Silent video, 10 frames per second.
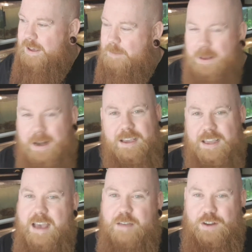a bit like a
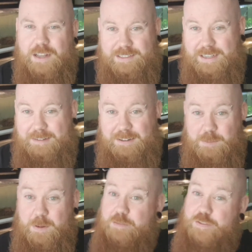Netflix series,
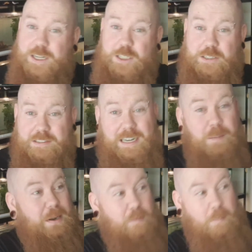when it finishes a little
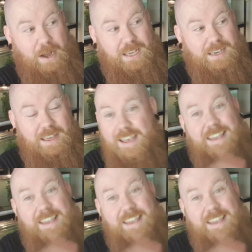bit of a break